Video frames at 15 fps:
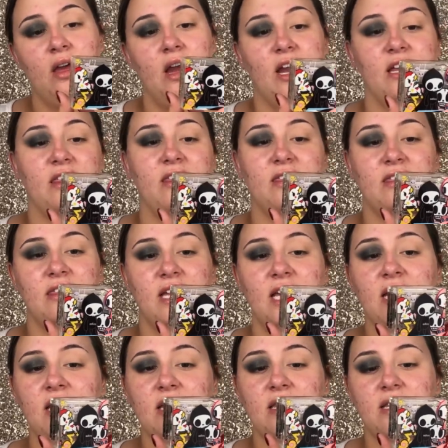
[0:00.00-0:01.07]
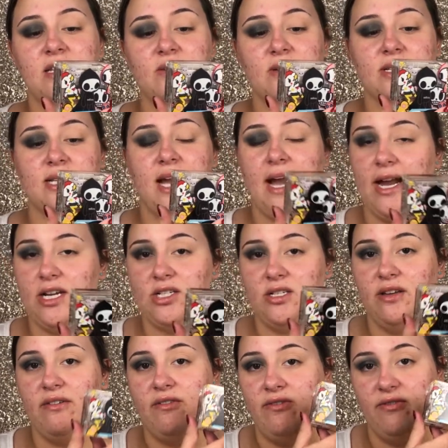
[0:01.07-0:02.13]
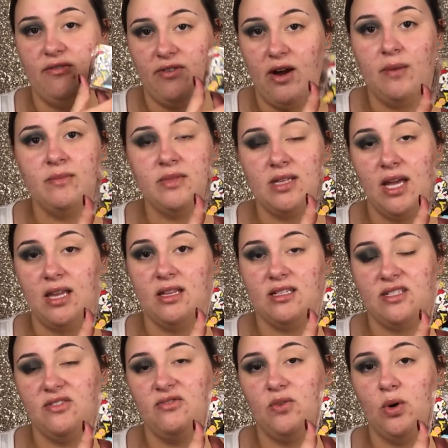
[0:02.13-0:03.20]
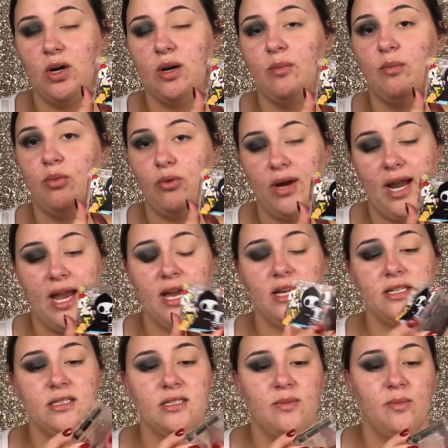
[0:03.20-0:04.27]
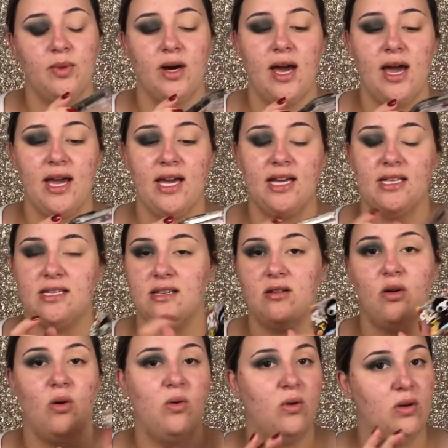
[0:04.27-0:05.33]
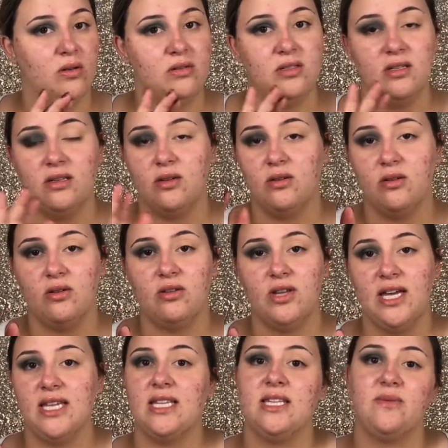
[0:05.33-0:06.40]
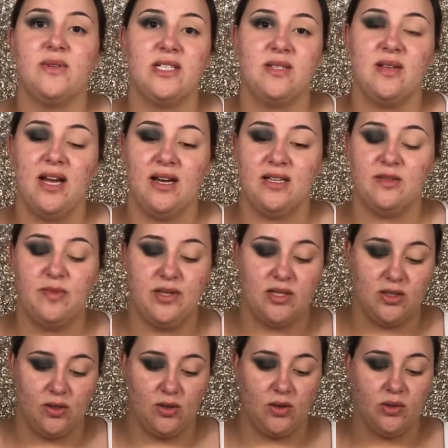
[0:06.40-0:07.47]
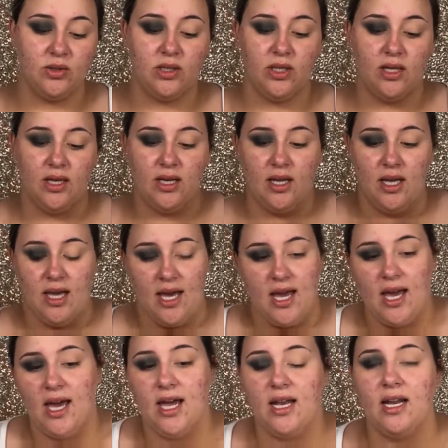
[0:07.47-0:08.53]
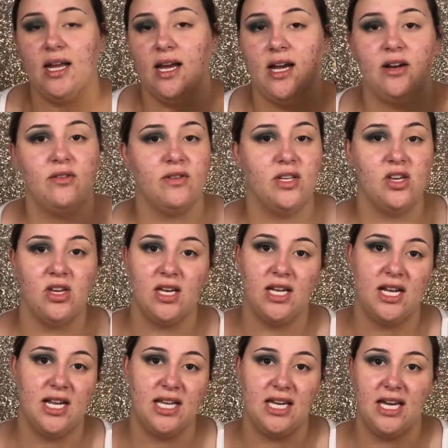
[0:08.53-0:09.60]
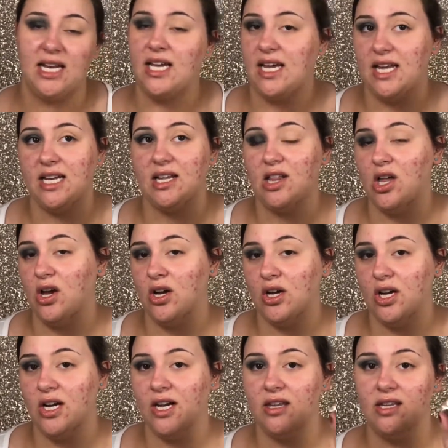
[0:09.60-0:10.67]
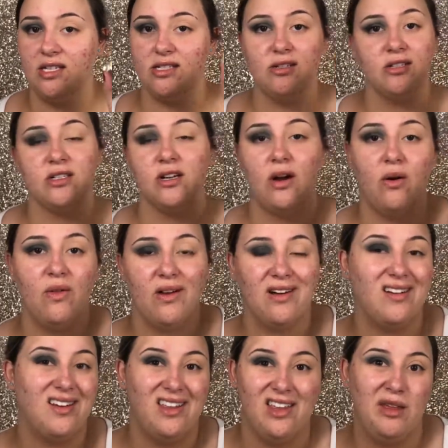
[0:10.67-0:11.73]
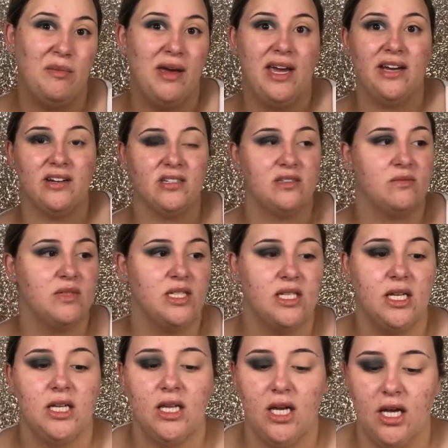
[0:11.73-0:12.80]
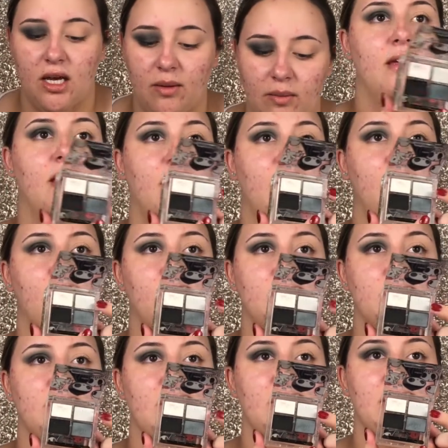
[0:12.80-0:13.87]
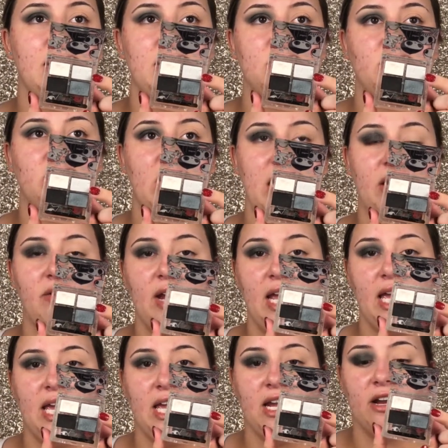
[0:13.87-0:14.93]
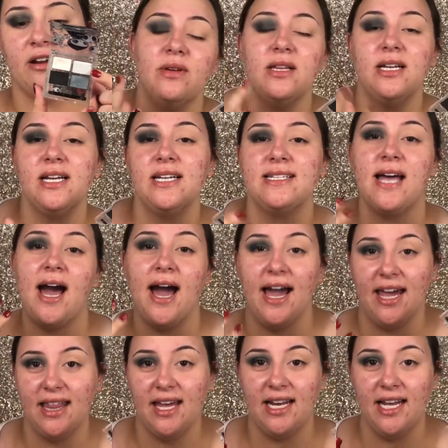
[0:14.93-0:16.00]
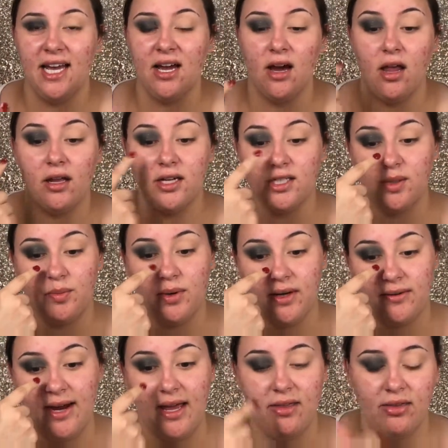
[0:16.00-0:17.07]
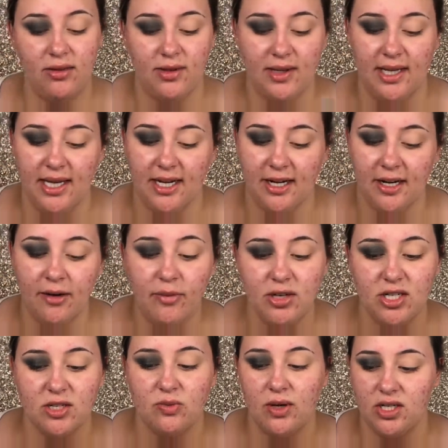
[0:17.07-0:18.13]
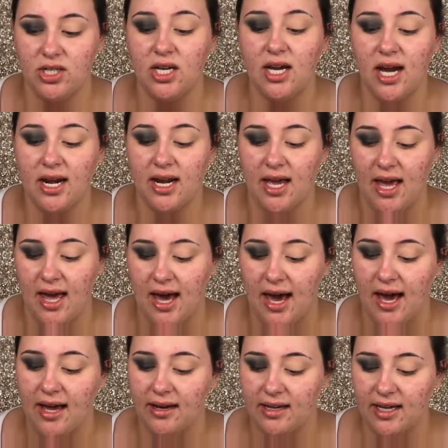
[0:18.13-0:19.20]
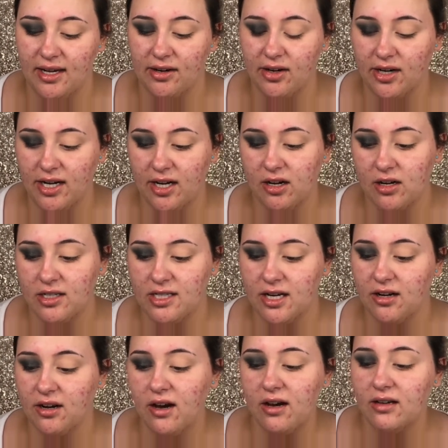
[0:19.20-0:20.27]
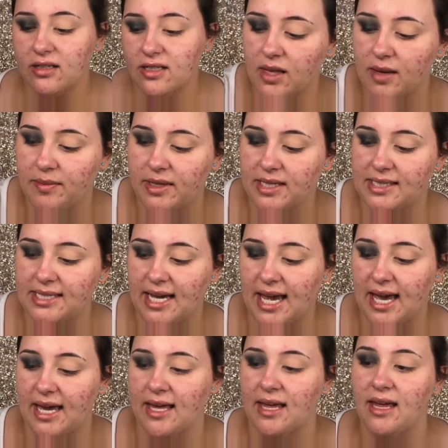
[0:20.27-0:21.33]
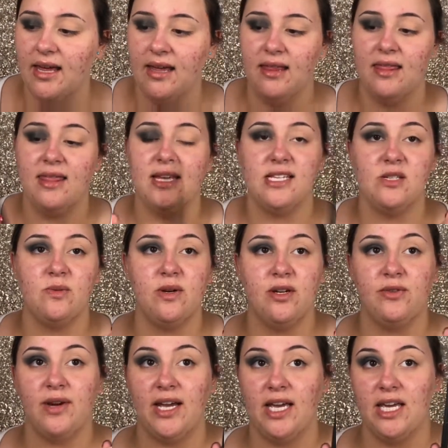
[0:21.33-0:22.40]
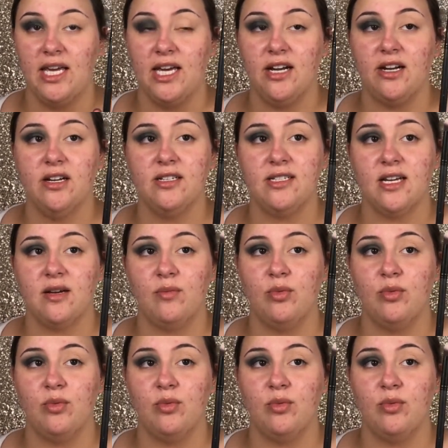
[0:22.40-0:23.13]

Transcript: I think this was actually from like the Sephora brand, but it's an old little thing that has been sold, and I don't think you can get it any longer unless you're to go like on eBay or something like that. I'm going to take this shade right here. Really nice highlighting color to put right in through here, which is what she kind of had in her inner tear duct. I'm going to take this one right here. It's like a